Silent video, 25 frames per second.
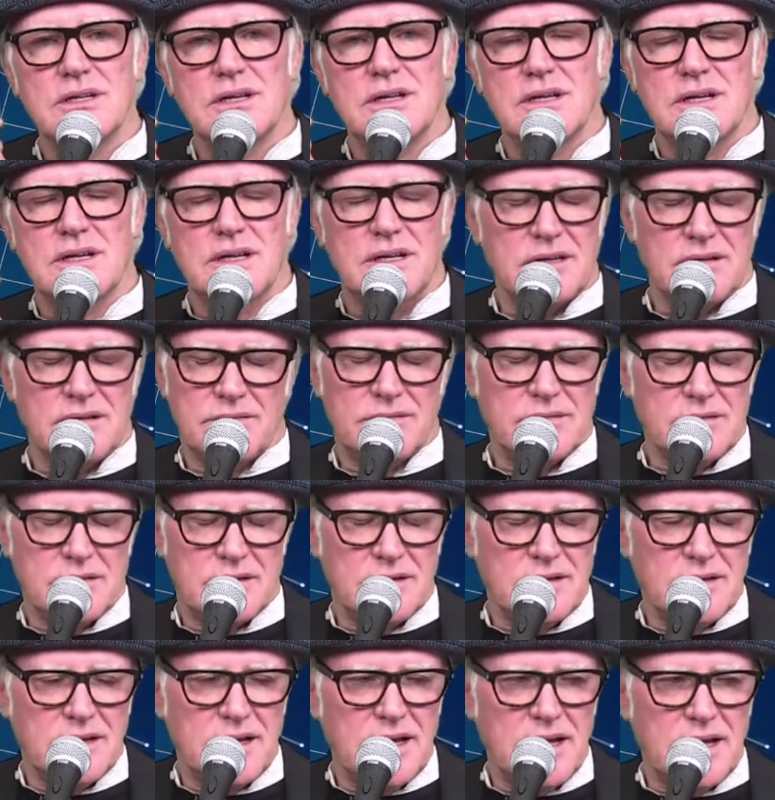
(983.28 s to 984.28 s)
you can
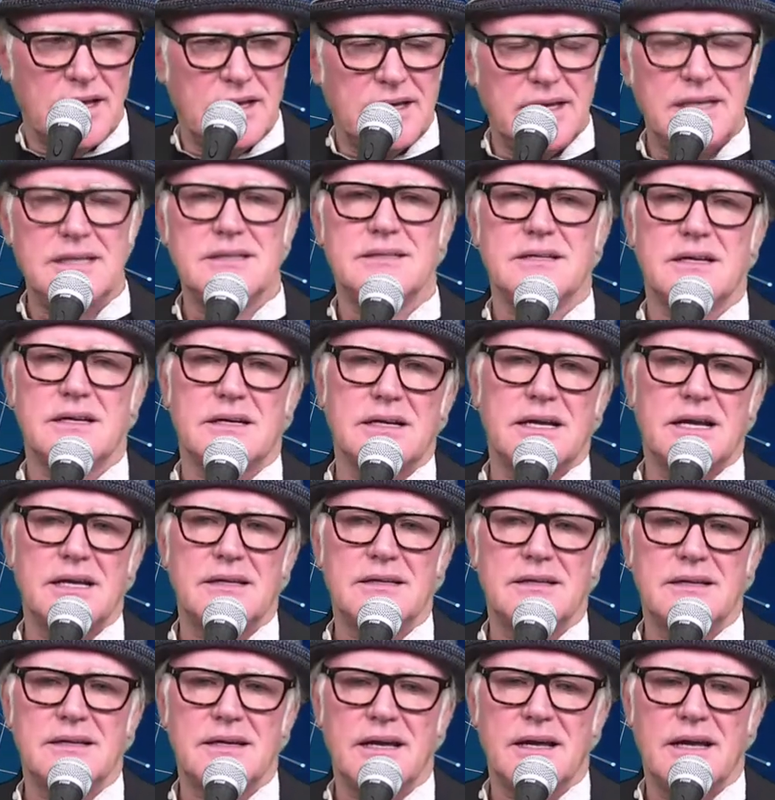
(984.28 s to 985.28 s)
read
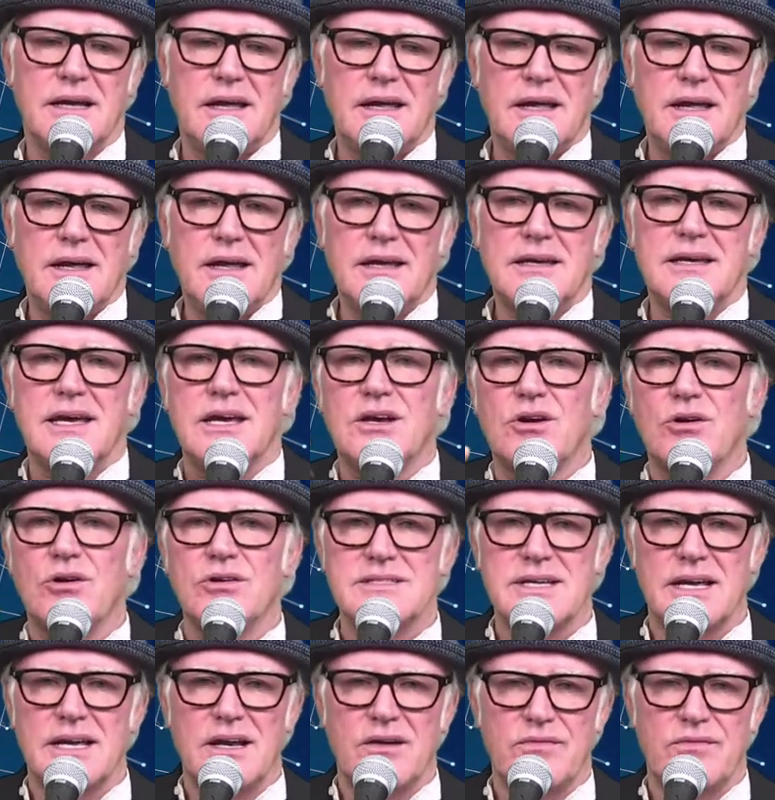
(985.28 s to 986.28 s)
if you Google